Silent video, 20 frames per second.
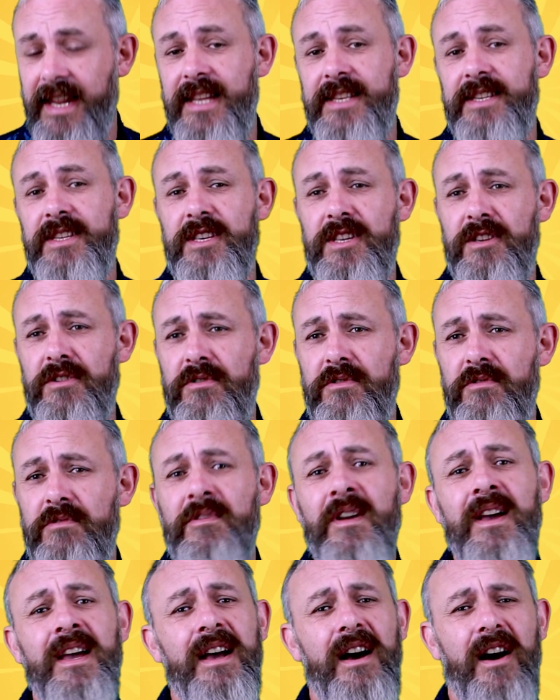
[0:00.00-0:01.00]
It's
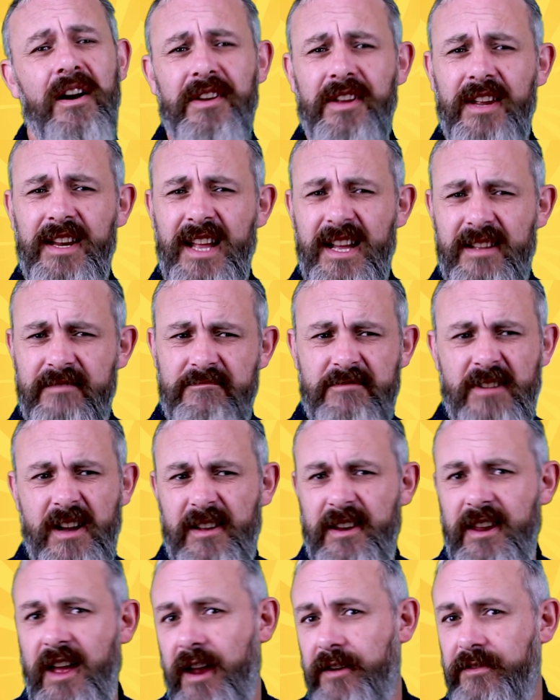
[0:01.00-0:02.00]
you on an
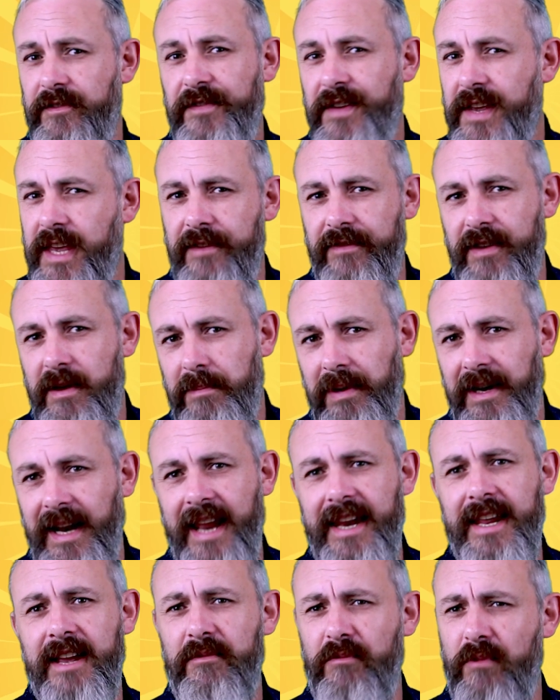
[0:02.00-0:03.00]
unforgiving
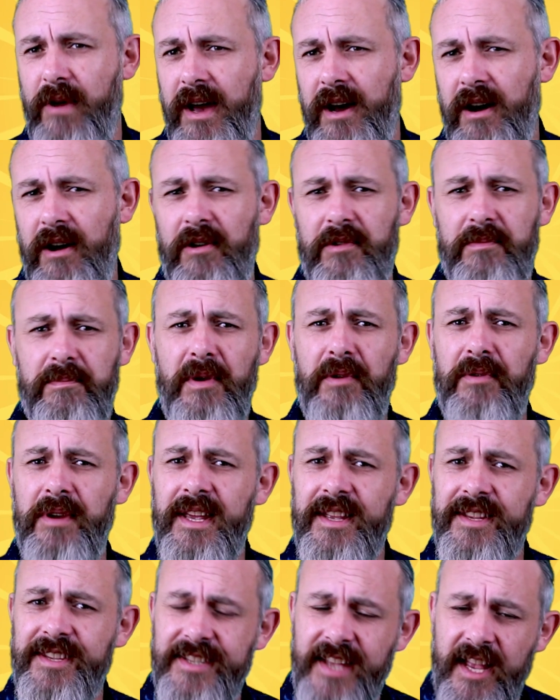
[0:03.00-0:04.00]
planet world,
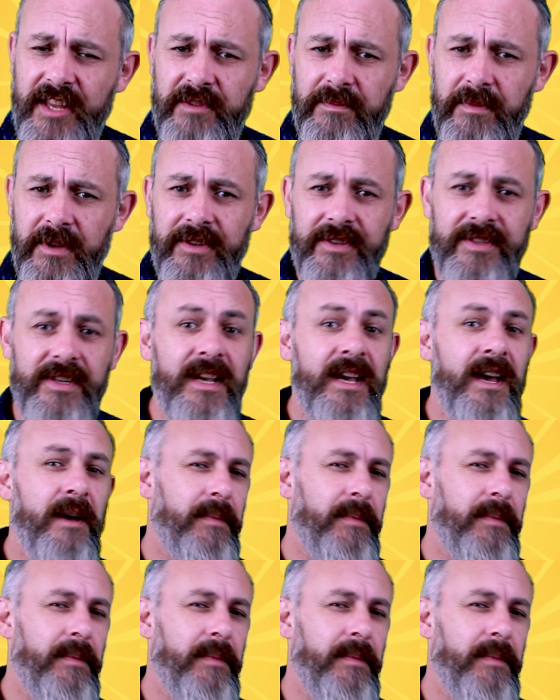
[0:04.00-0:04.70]
building a settlement,